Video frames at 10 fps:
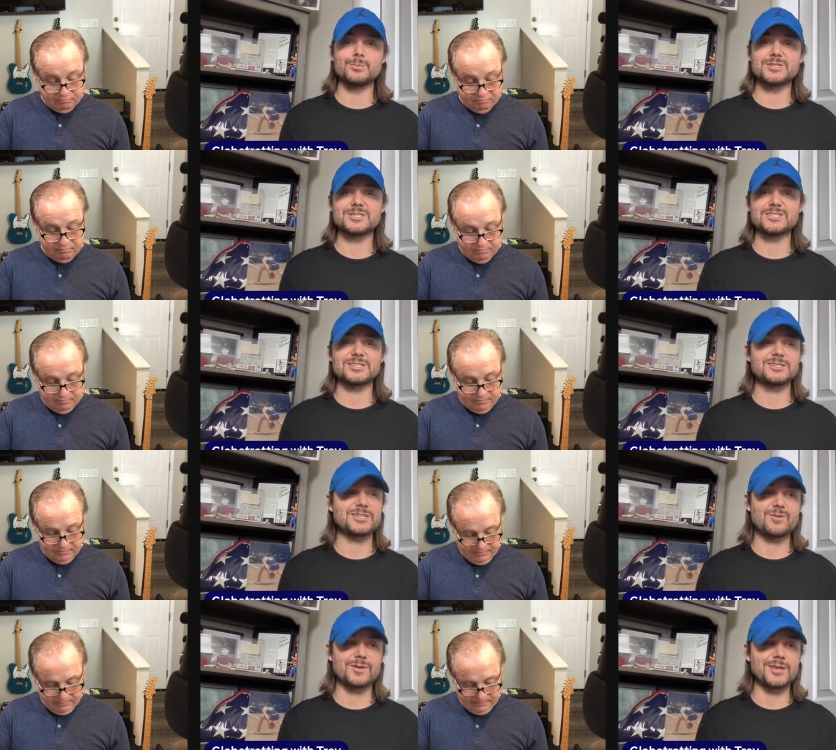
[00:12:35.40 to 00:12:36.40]
Speaker 1: and
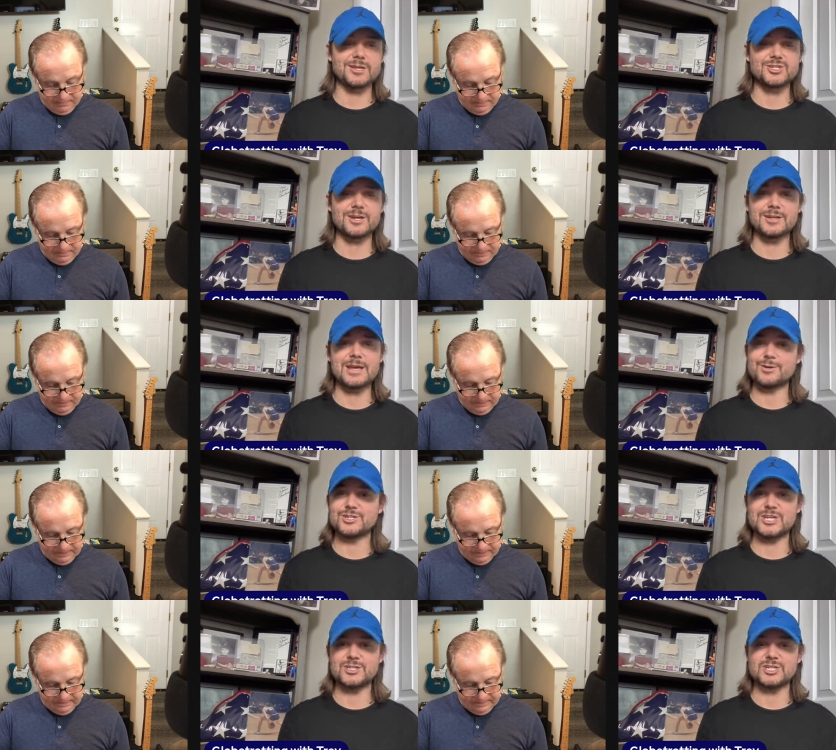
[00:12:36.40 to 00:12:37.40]
businesses, everything shut down
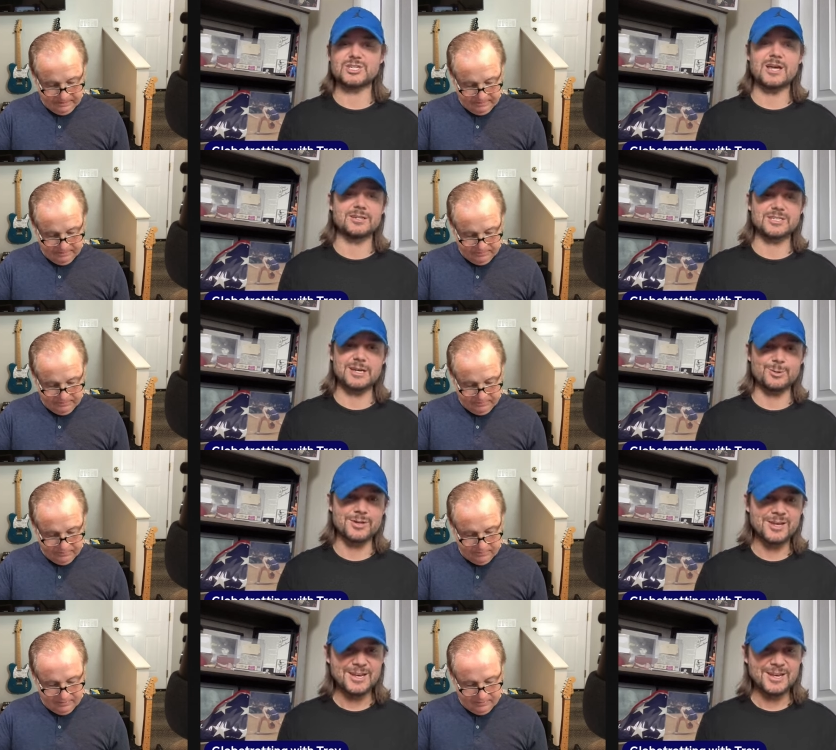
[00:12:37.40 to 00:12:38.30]
in Ch- Ch- Chinatown.